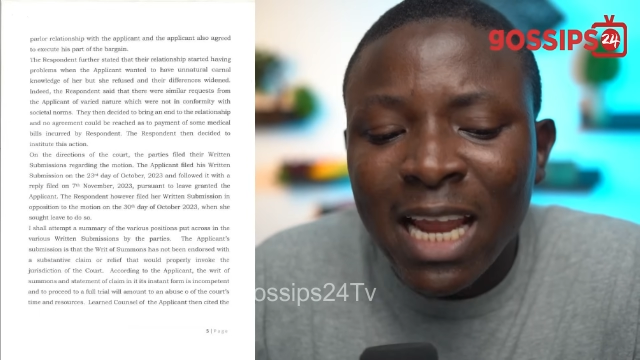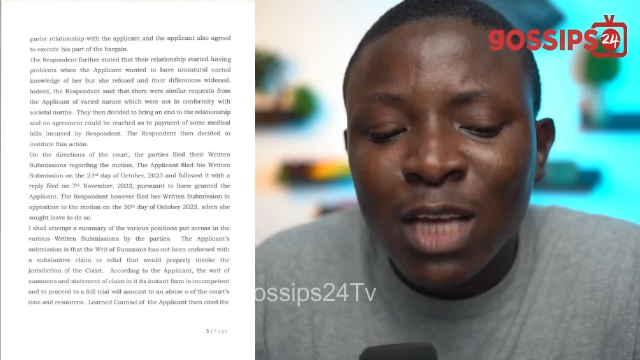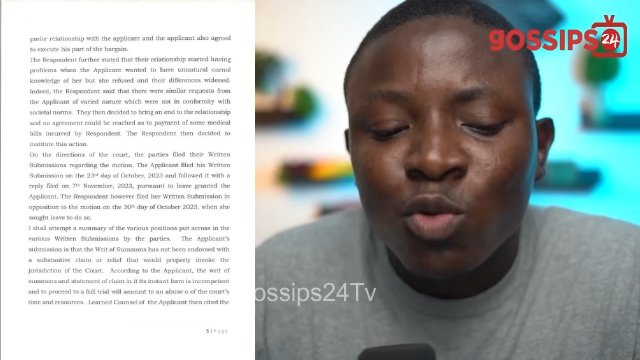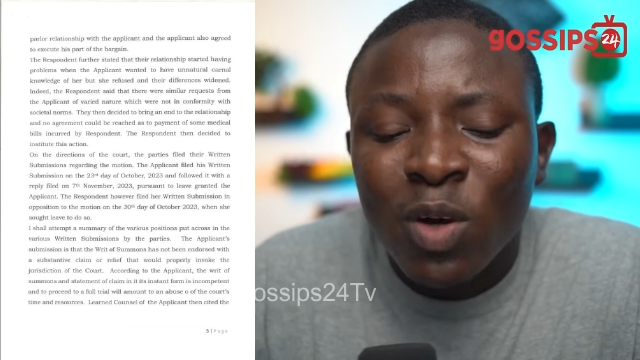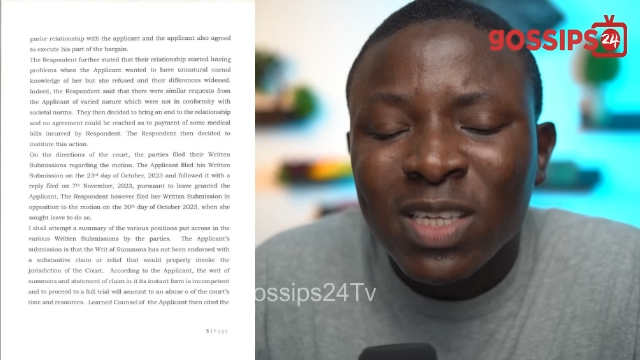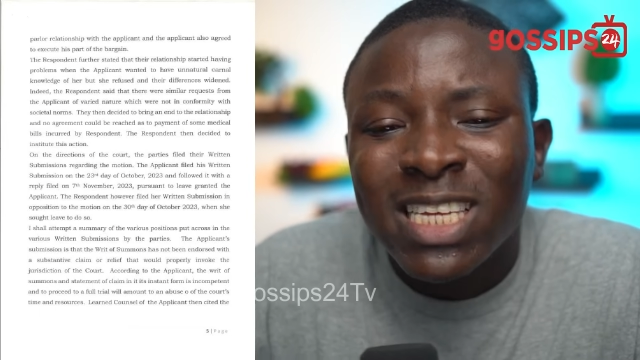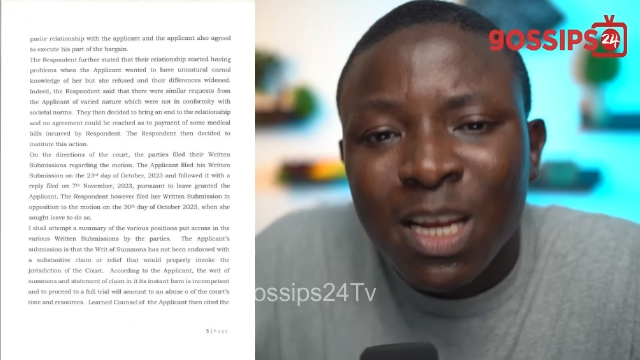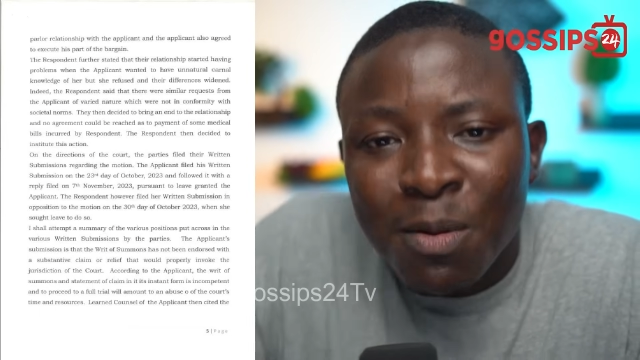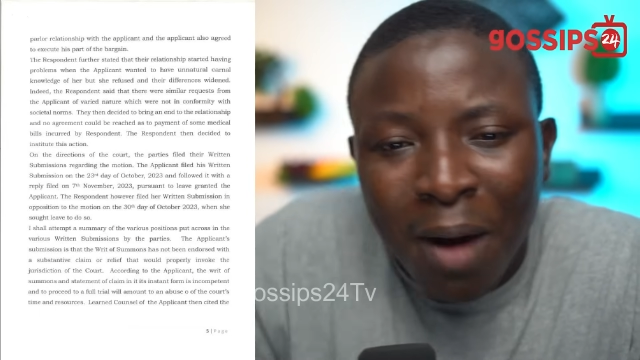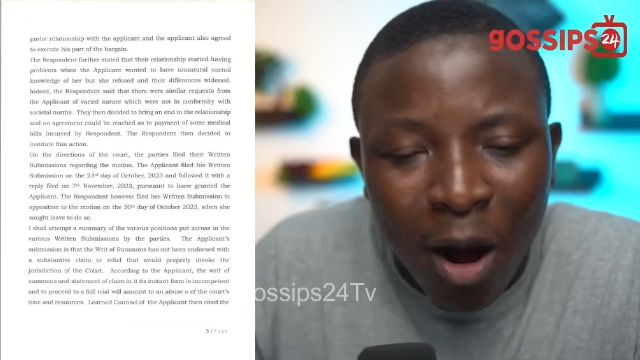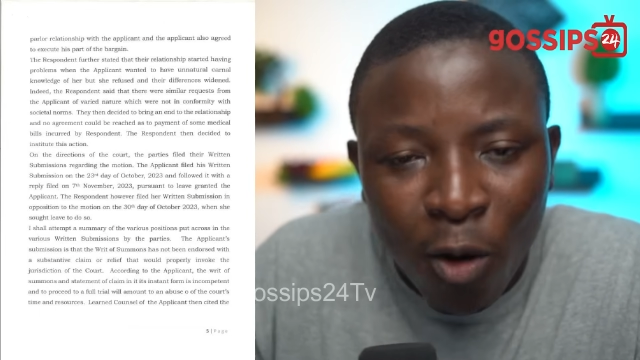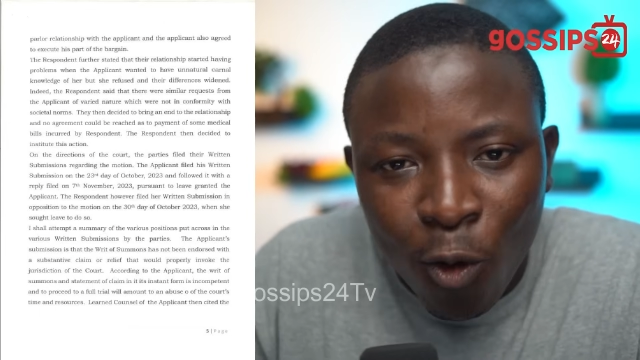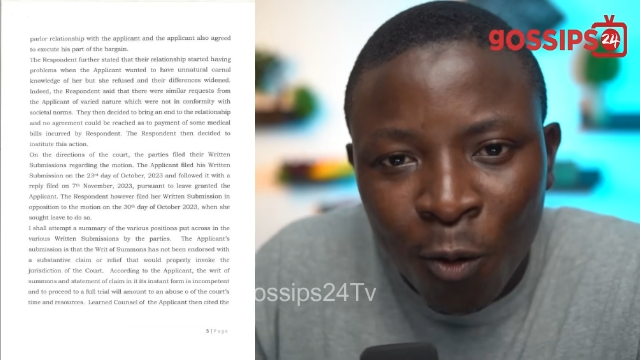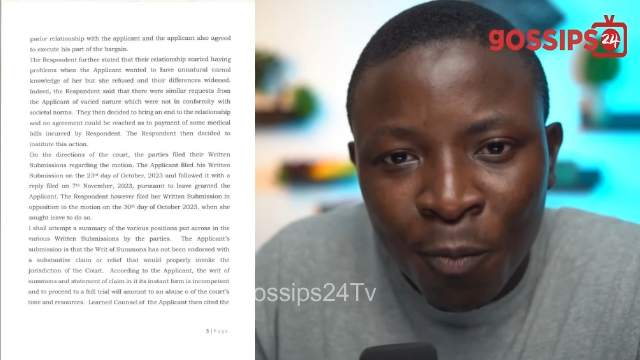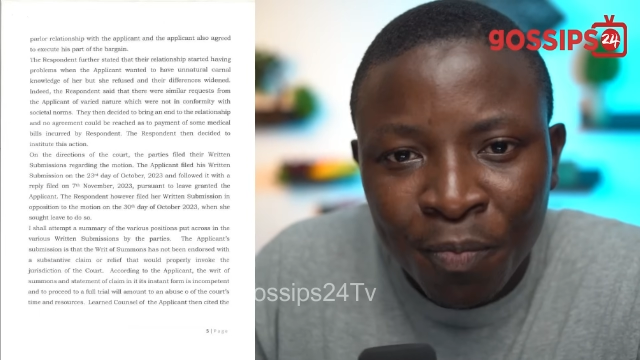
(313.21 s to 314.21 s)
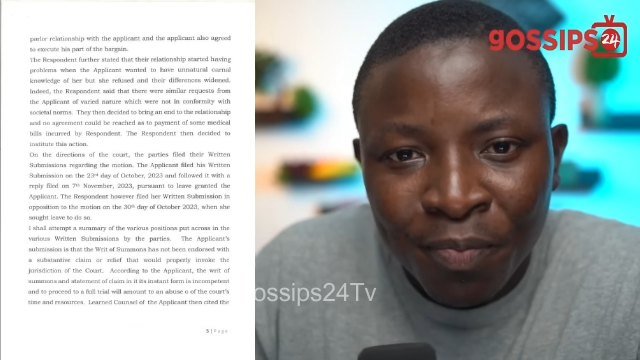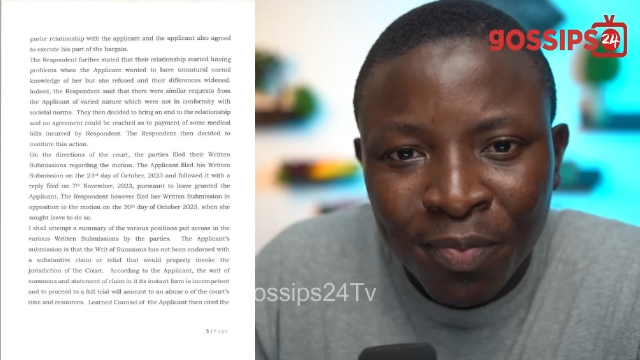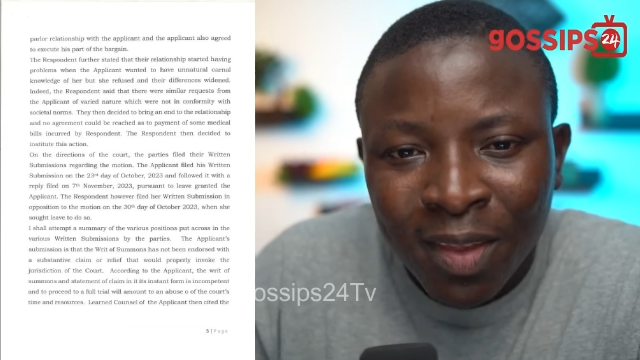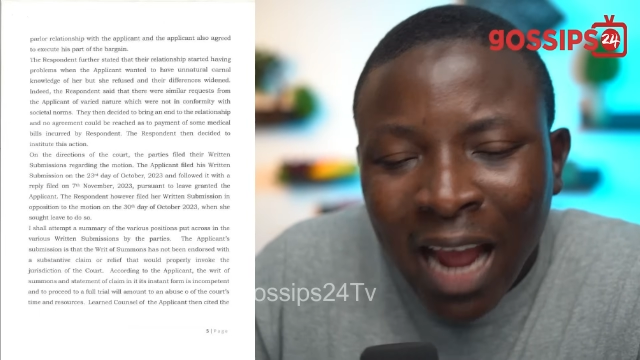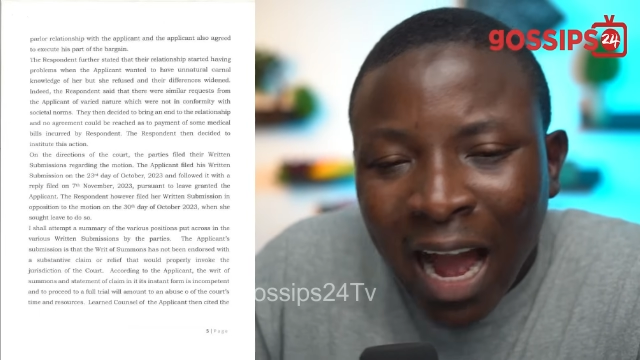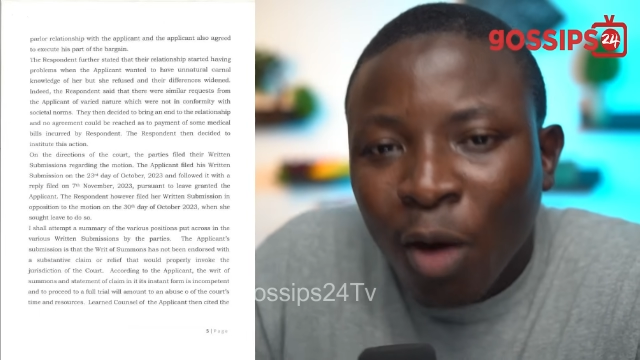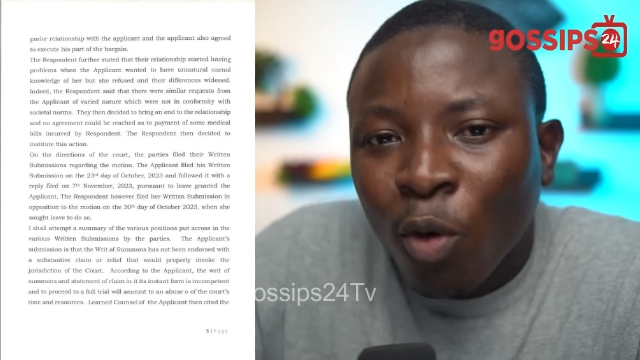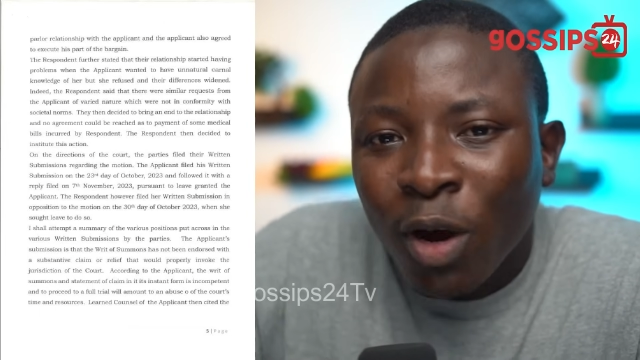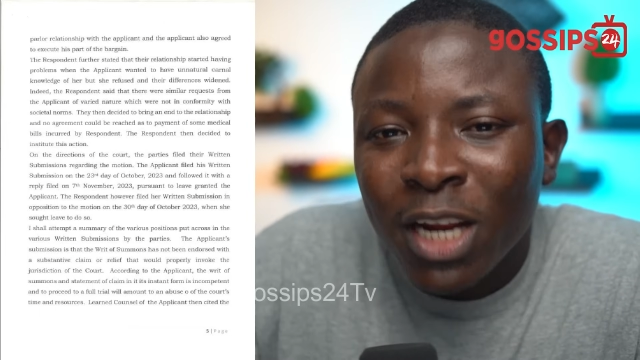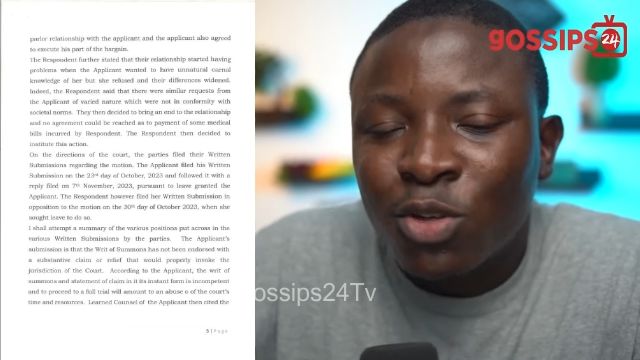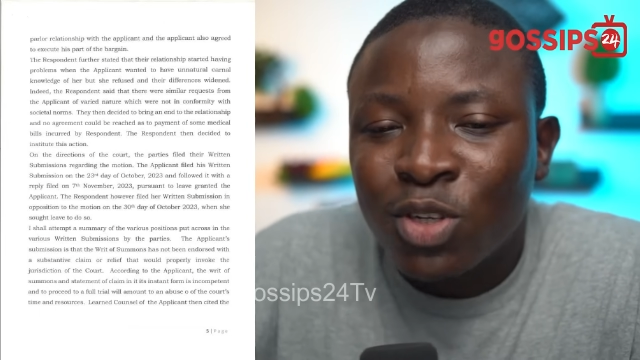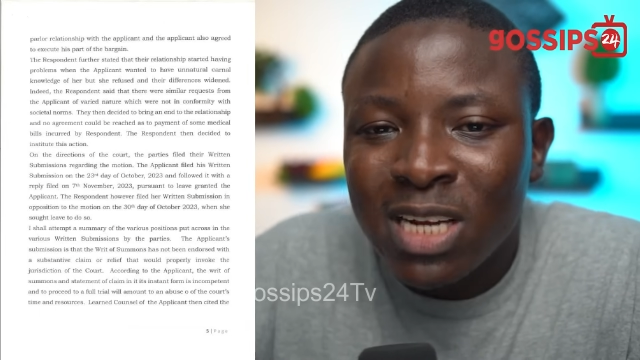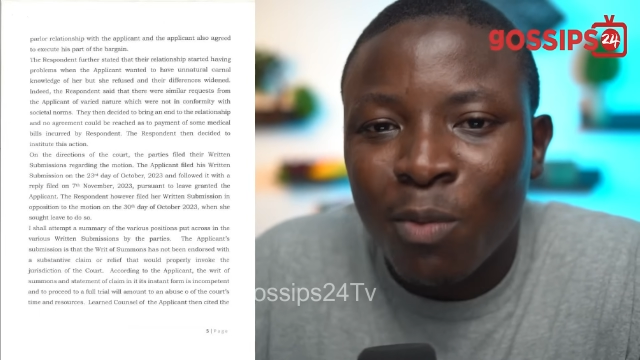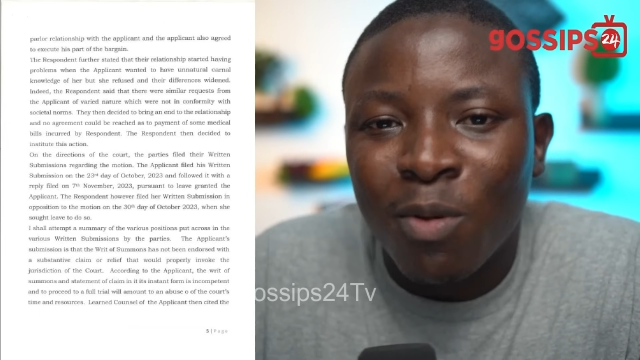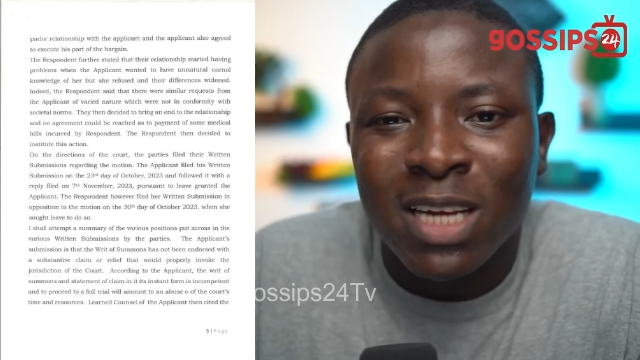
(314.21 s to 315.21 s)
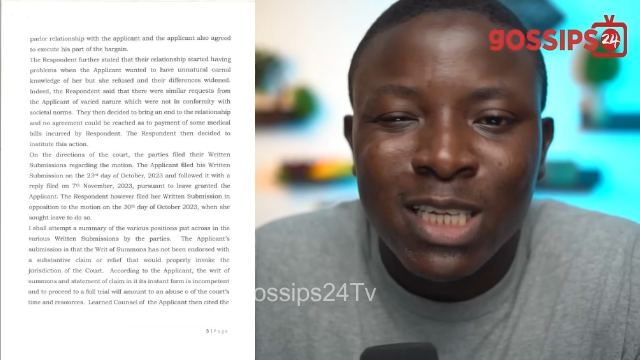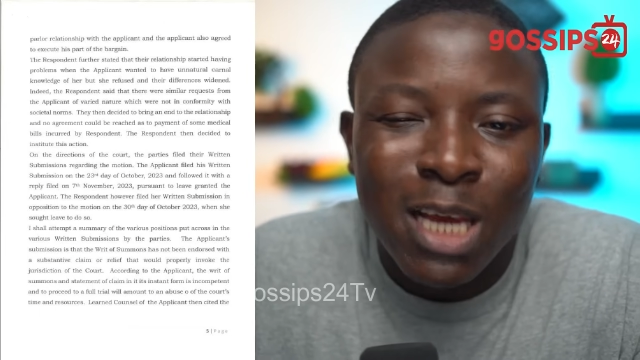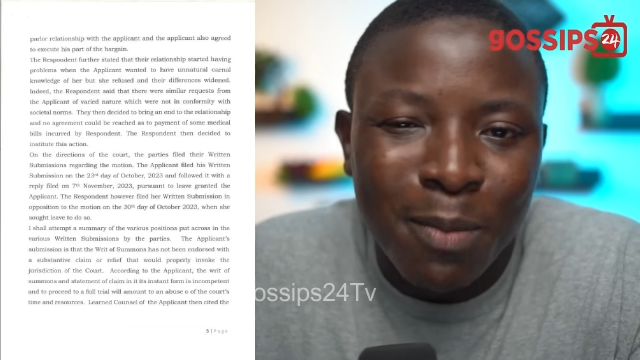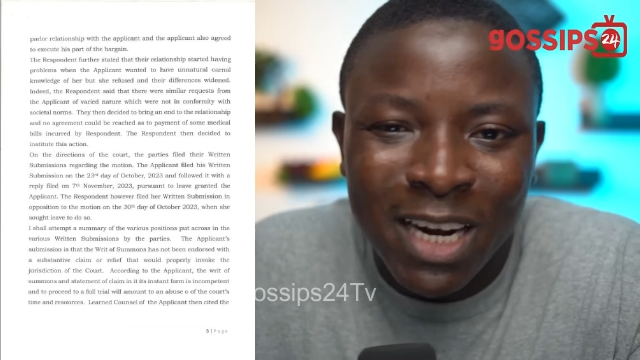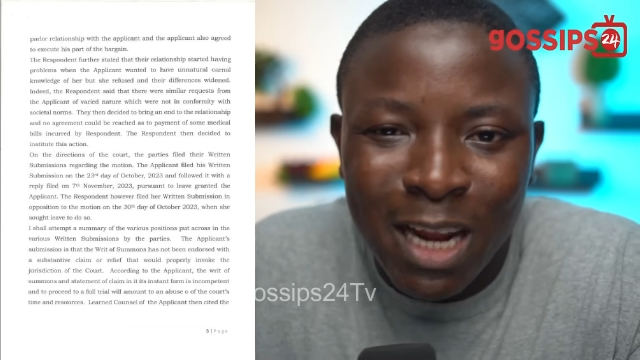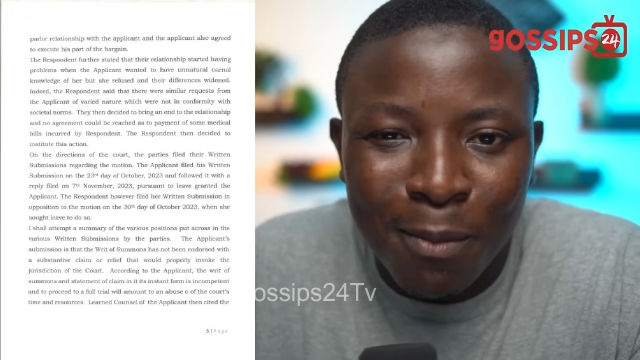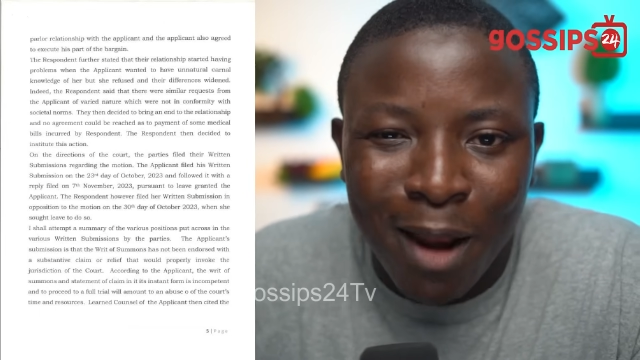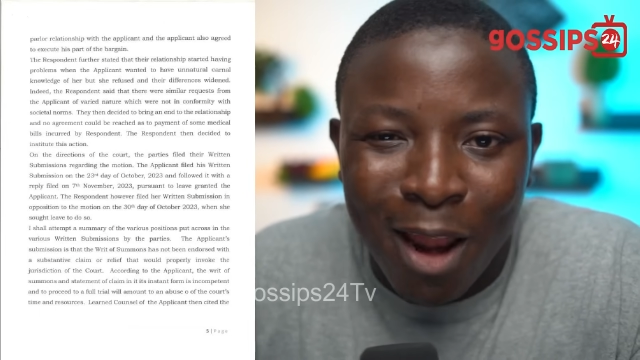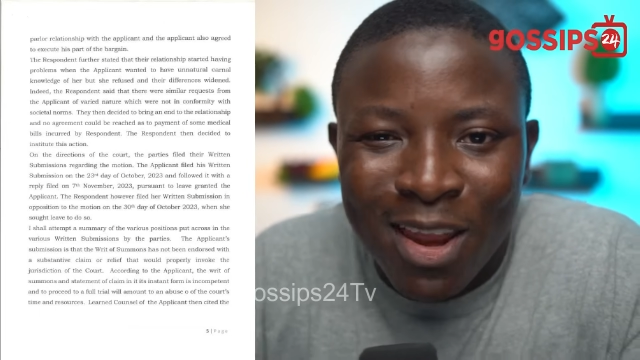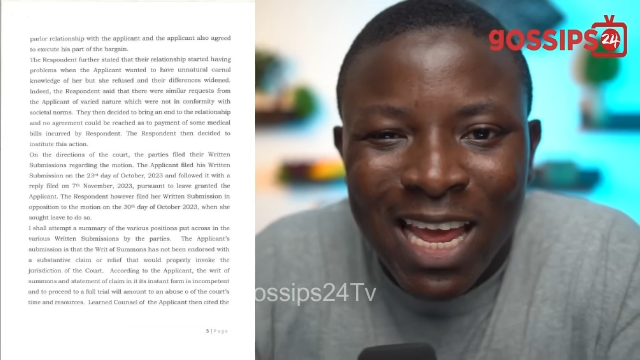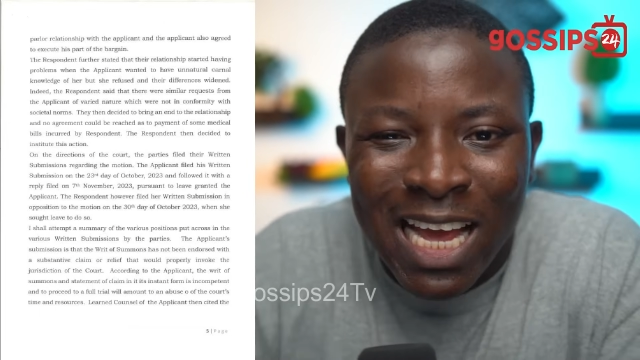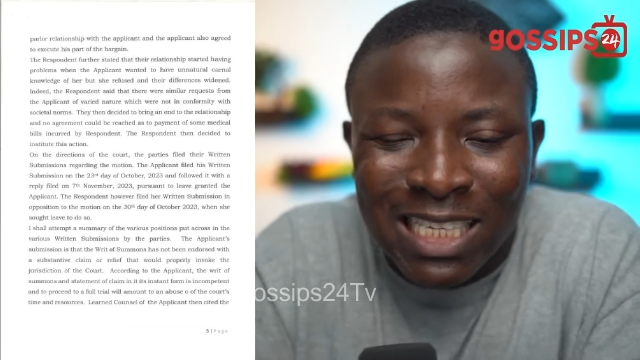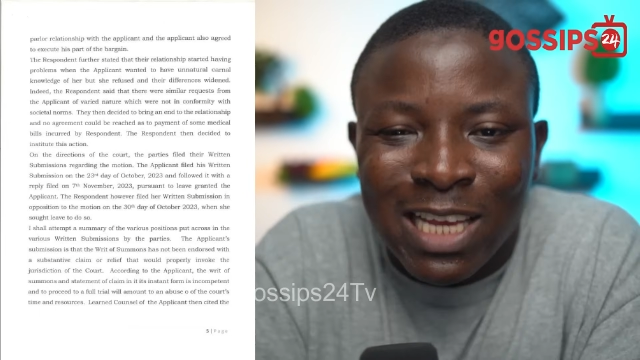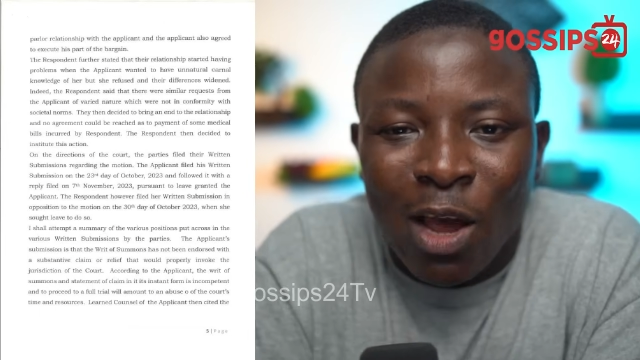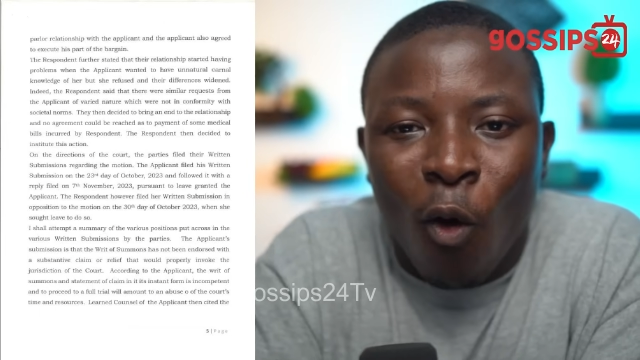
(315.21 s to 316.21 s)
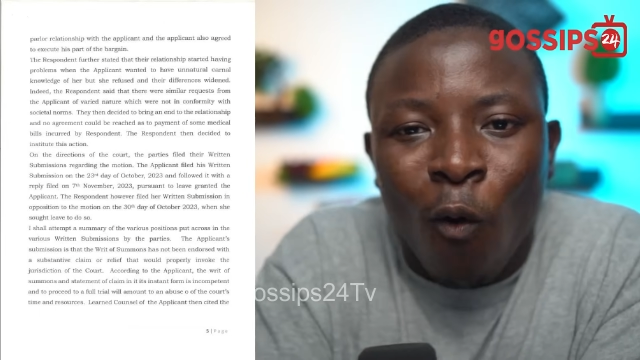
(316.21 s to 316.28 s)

NS Kusini Mako, according to Deborah Seyram double any yes,